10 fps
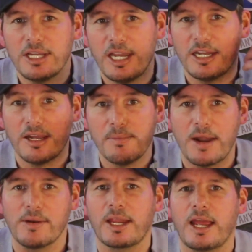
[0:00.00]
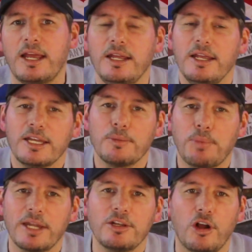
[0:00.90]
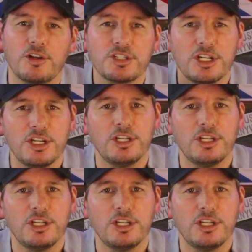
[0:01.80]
in America and the planning laws in the